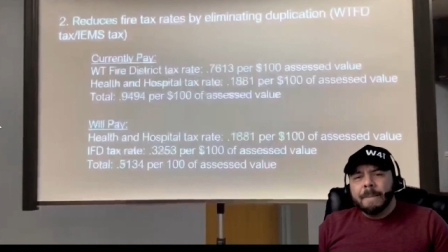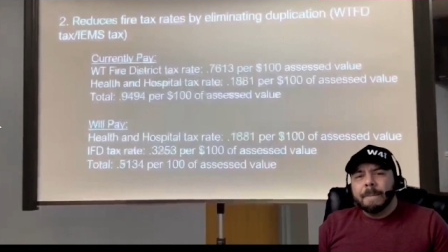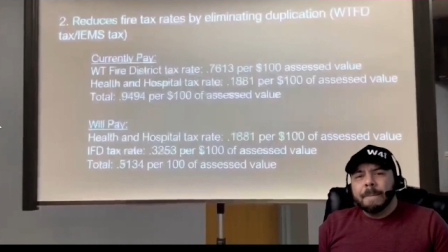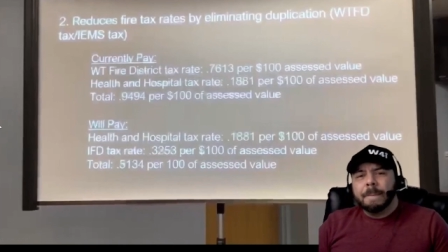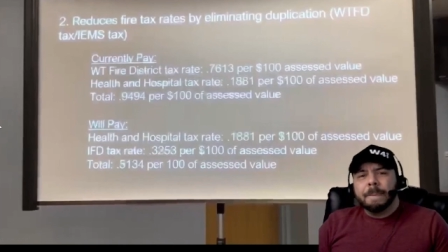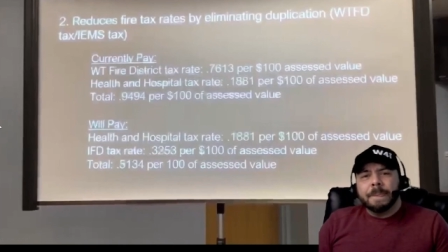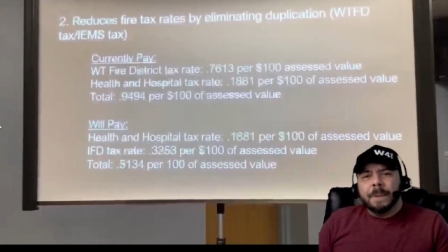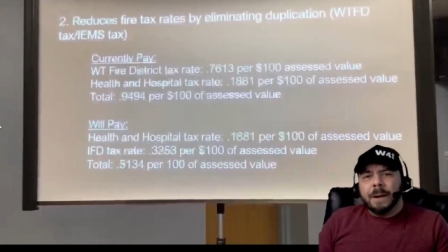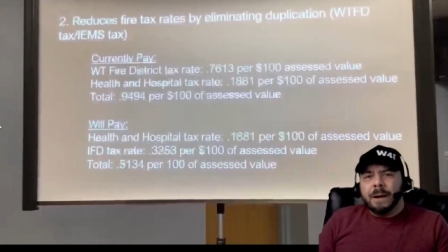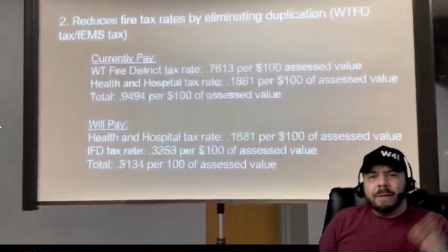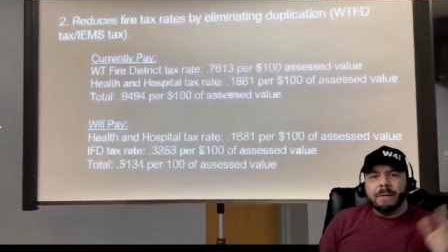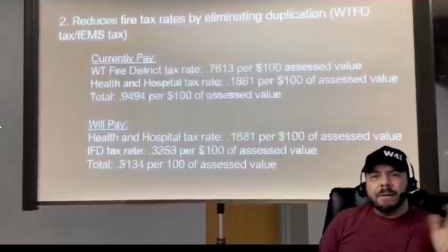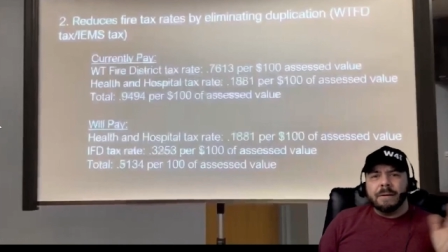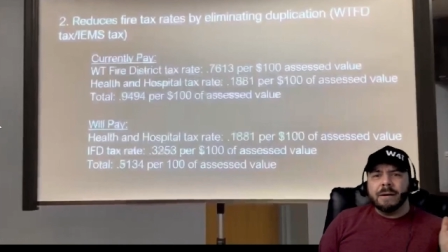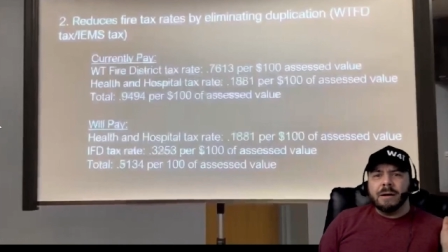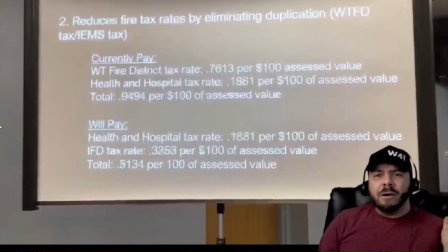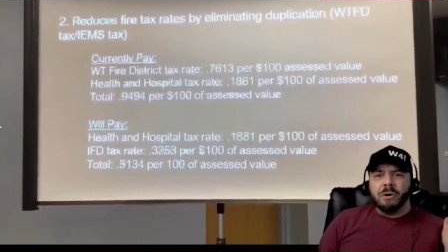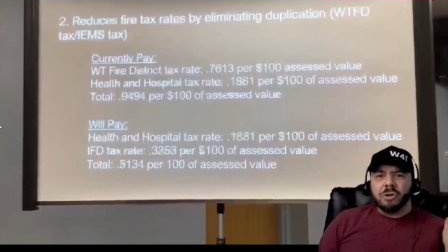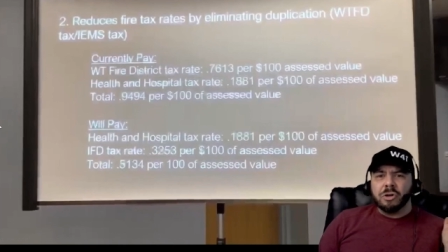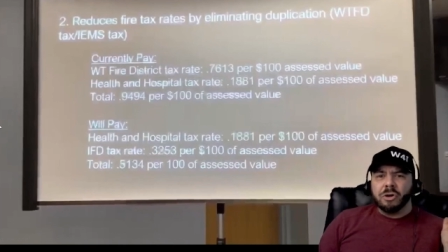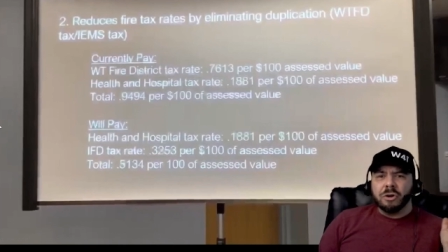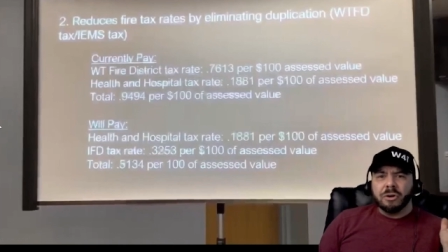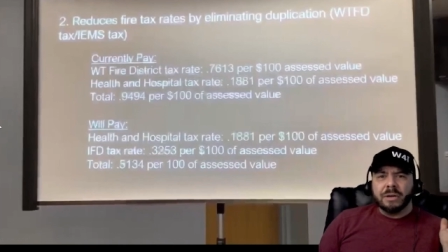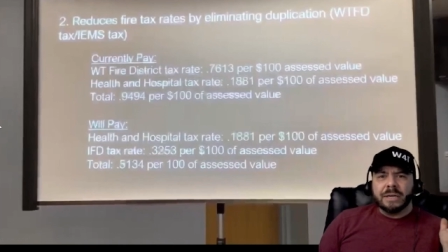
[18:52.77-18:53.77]
No, no,
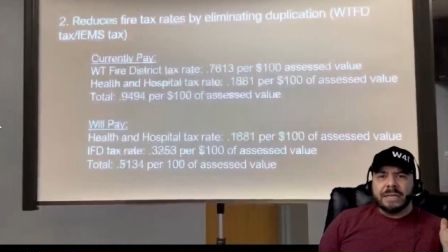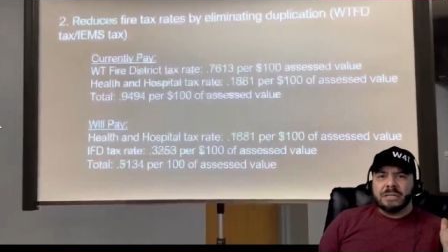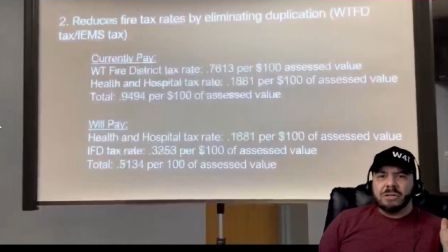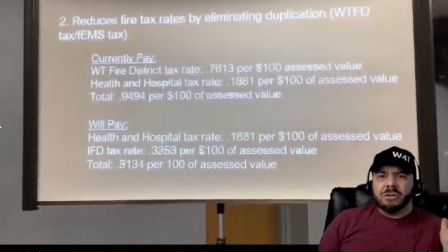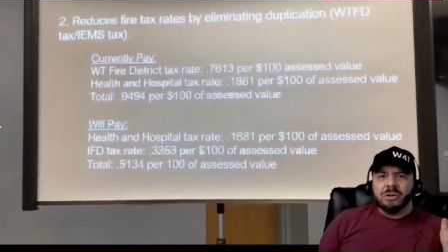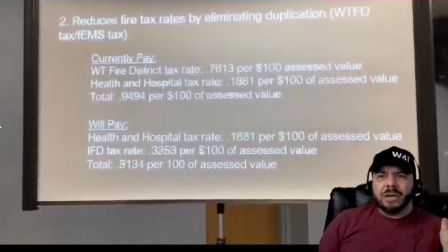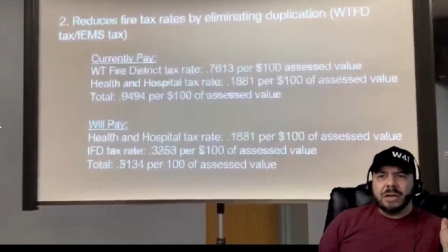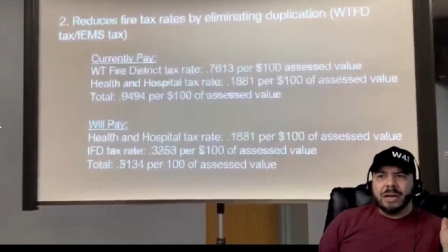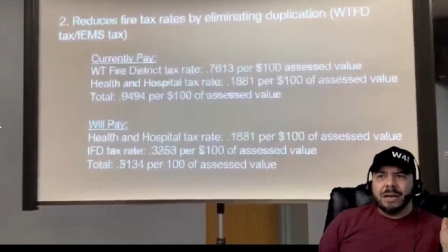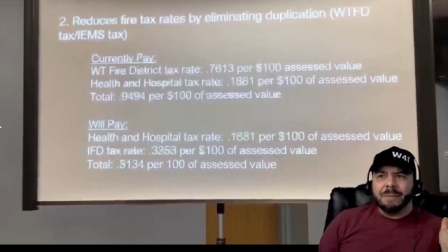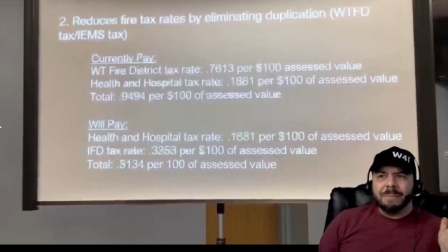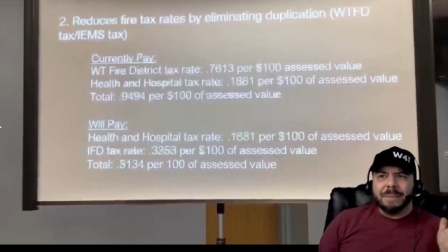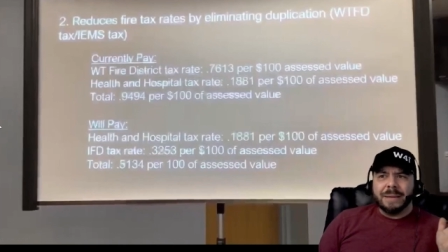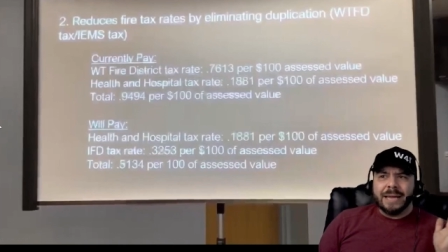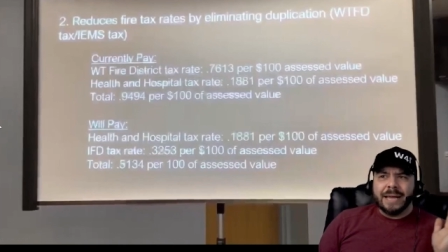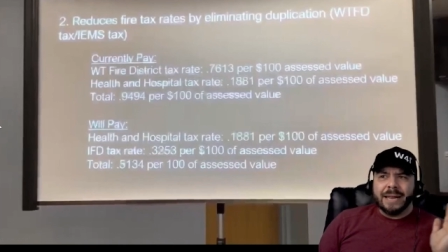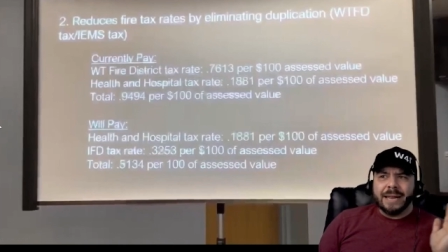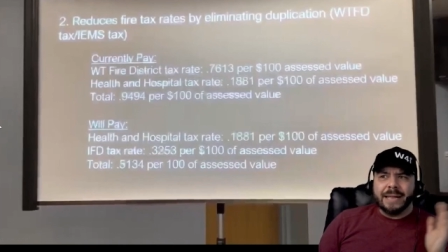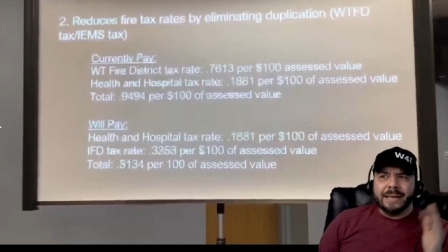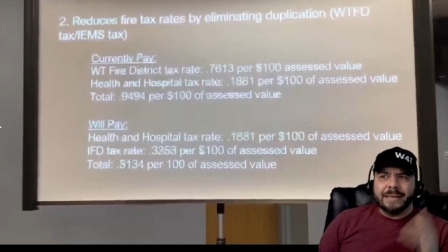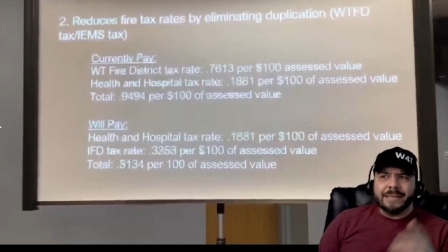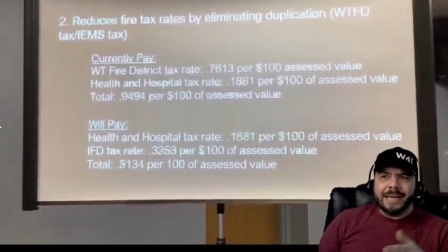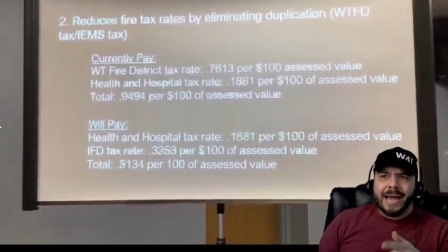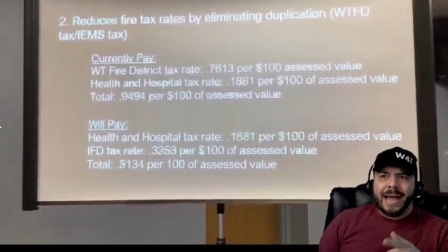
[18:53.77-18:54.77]
no. You're still going to be
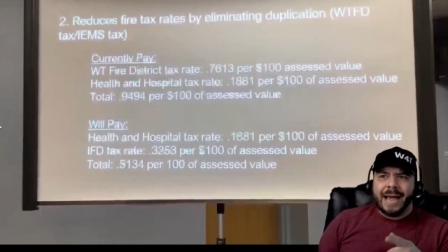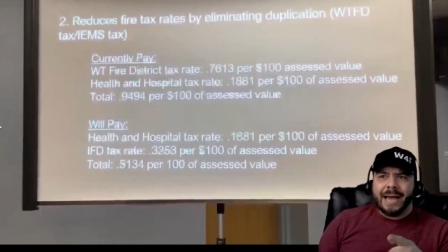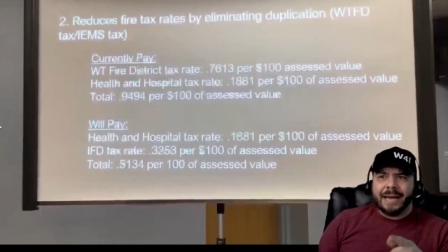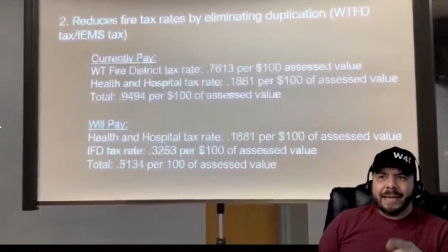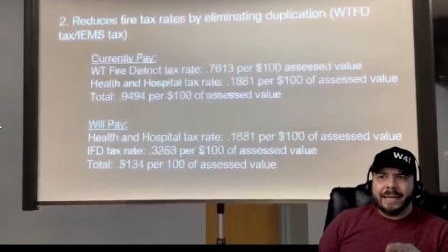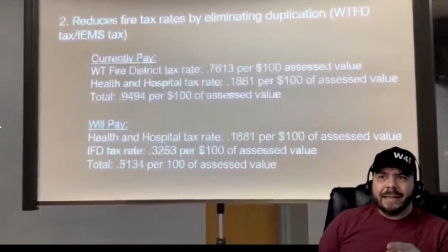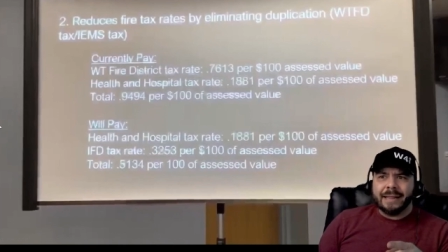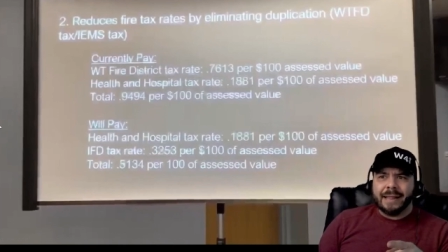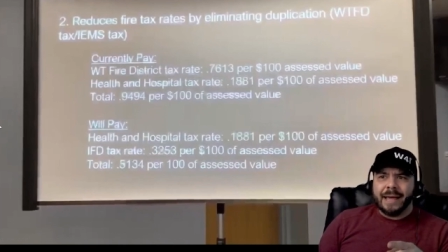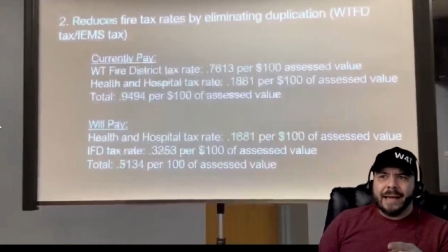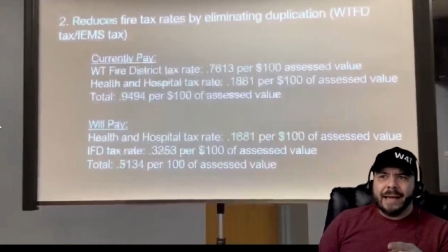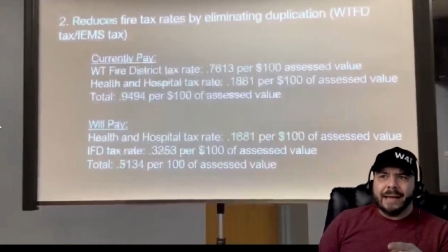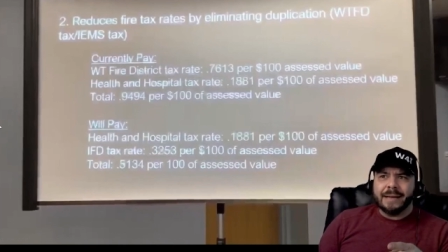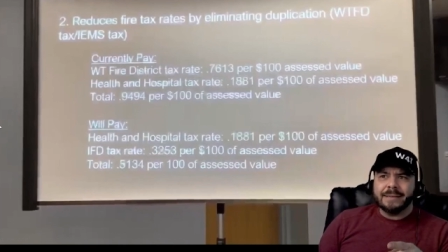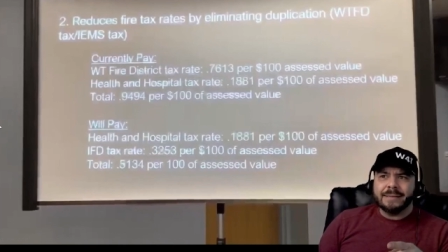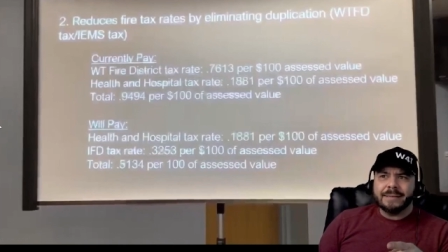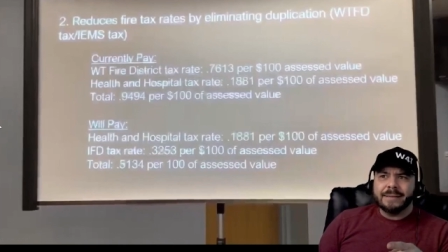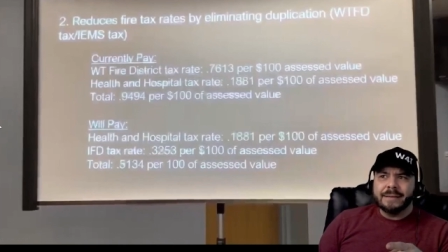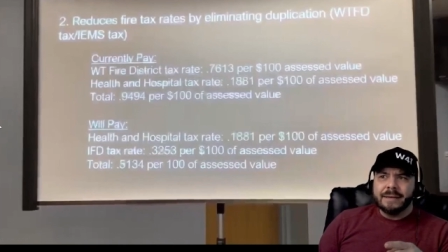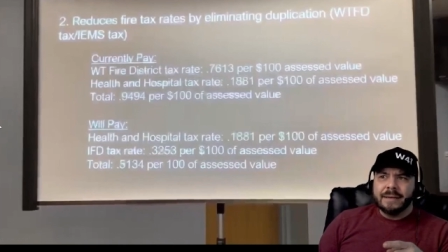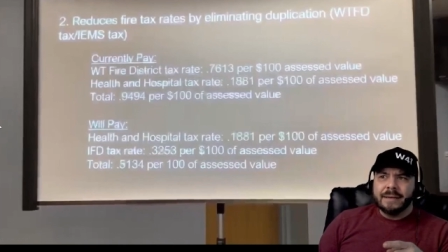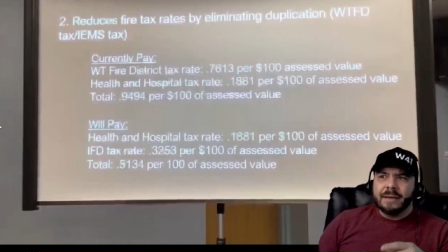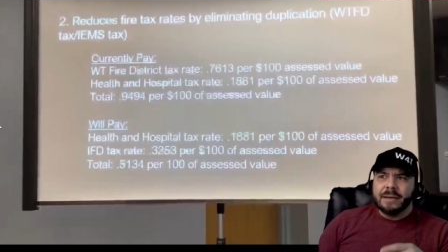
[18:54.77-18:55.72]
getting taxed that,